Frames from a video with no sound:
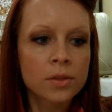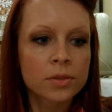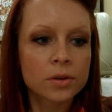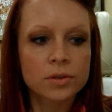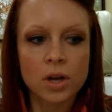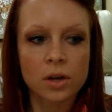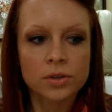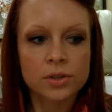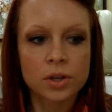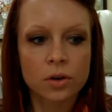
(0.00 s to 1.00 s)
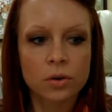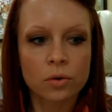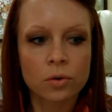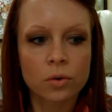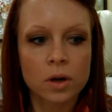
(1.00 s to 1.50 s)
There's
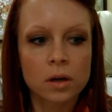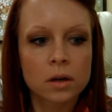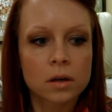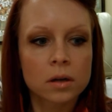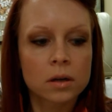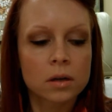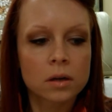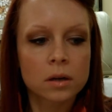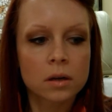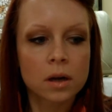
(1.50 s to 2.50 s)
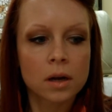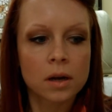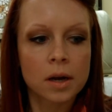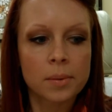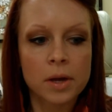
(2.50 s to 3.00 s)
also,
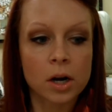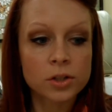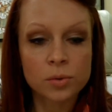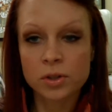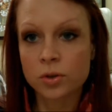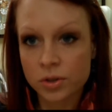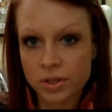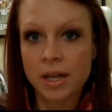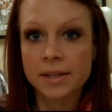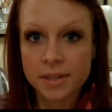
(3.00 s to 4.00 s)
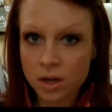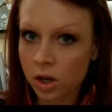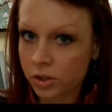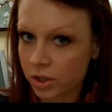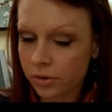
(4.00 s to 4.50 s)
it also restores the elastin and
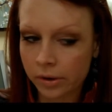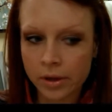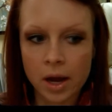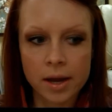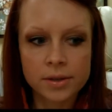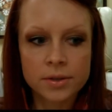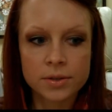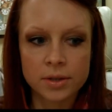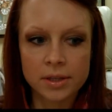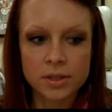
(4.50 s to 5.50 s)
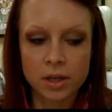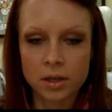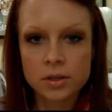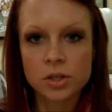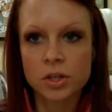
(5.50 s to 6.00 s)
collagen around the eyes, so that's
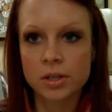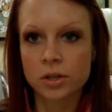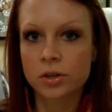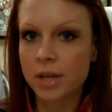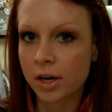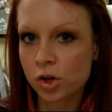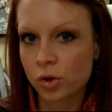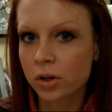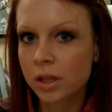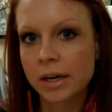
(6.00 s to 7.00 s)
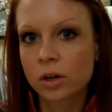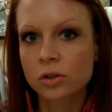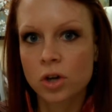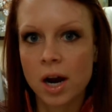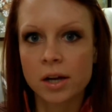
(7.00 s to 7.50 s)
good. So, and there's actual clinical
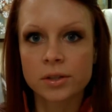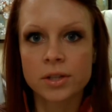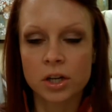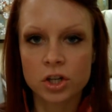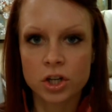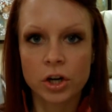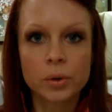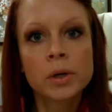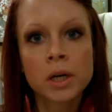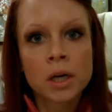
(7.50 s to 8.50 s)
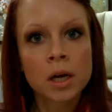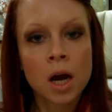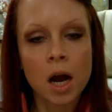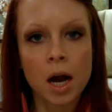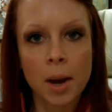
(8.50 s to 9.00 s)
trials that show
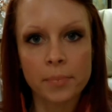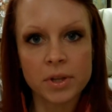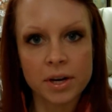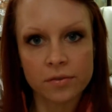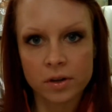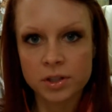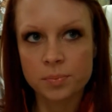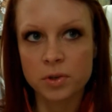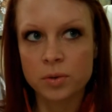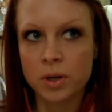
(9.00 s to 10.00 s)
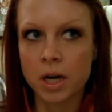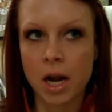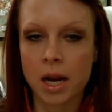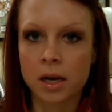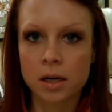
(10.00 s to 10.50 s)
the difference between an
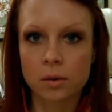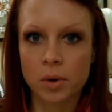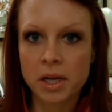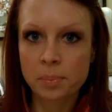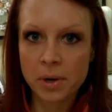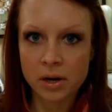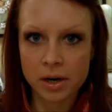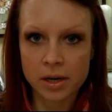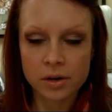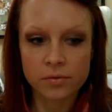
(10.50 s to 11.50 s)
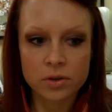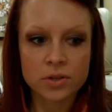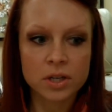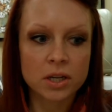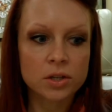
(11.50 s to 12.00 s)
8-week period of
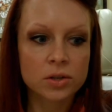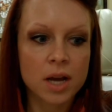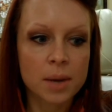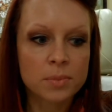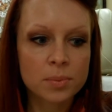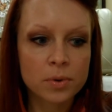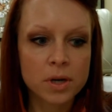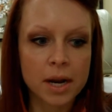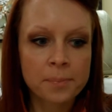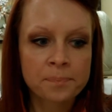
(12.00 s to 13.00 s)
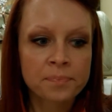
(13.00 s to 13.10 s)
using it 2 times per day.